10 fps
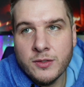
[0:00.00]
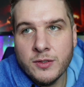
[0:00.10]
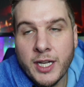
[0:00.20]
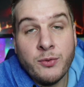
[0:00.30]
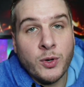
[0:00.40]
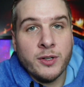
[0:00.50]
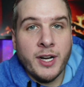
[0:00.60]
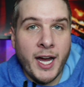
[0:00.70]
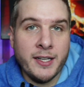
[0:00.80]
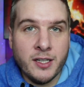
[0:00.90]
If we're
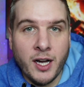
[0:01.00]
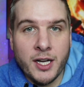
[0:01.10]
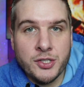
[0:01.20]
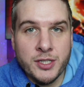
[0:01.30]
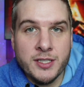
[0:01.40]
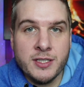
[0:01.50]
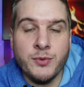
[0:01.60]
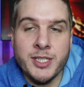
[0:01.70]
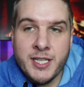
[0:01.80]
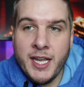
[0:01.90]
not cautious, if
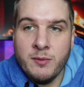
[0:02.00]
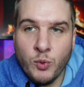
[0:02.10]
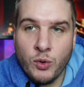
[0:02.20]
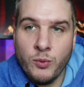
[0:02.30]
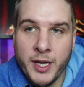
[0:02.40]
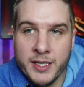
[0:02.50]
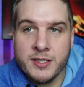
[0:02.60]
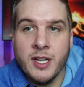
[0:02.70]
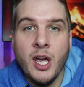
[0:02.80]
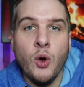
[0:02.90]
we take more
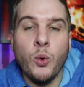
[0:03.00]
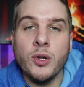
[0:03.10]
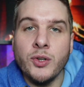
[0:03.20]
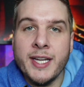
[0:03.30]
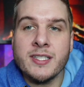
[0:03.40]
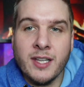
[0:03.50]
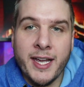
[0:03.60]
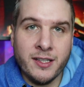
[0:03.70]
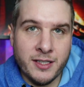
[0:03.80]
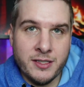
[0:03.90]
risks, we're less
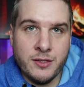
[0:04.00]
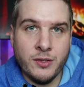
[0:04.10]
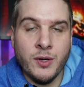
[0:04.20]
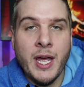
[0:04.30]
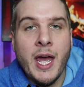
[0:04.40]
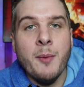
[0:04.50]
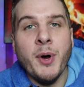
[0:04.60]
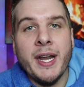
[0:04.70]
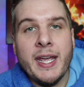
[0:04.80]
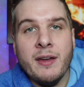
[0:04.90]
likely to.
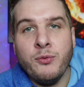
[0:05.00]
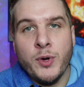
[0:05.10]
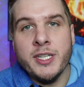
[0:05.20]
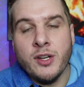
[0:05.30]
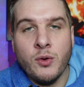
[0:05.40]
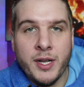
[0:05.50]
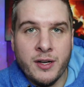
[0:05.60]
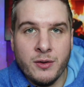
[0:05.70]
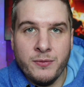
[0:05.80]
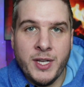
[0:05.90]
But if we don't
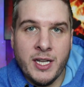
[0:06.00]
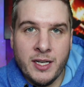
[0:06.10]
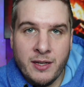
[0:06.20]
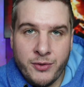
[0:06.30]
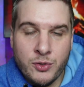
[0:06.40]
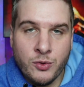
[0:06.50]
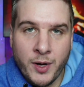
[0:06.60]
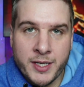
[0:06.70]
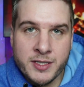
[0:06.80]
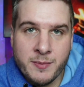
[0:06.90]
intervene, if
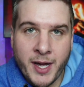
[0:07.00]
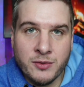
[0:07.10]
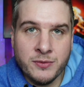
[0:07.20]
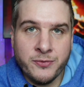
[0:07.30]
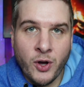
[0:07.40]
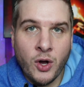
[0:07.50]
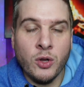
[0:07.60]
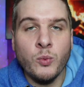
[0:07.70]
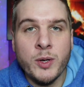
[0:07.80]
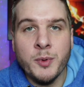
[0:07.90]
Ukraine is about to fall,
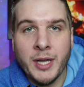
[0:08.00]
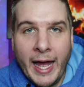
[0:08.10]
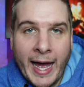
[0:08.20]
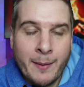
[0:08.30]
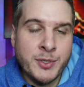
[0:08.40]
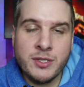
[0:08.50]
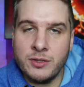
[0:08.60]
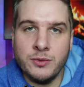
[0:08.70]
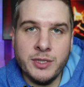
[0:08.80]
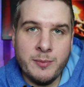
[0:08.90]
we will
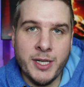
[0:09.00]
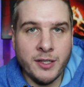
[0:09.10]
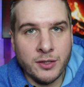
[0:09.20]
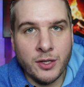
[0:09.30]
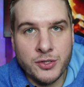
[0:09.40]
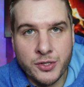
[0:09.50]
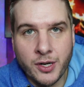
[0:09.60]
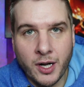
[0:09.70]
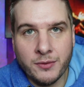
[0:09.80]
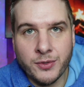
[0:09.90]
absolutely be in a larger
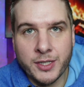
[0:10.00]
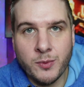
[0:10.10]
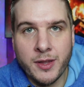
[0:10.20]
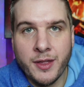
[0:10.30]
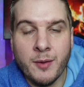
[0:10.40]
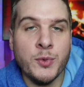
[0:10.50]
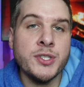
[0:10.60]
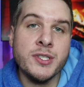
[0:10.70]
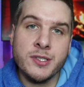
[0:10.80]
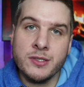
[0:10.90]
conflict with them, which
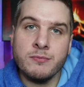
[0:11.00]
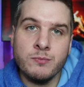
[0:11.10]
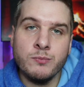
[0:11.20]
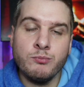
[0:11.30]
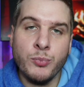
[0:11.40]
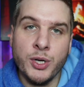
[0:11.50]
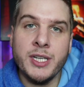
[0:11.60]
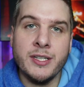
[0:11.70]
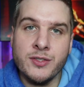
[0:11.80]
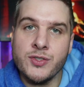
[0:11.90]
is pretty
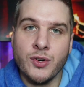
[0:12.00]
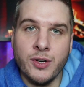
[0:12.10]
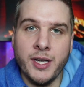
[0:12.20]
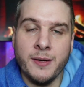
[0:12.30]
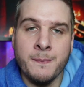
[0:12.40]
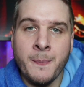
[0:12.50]
concerning.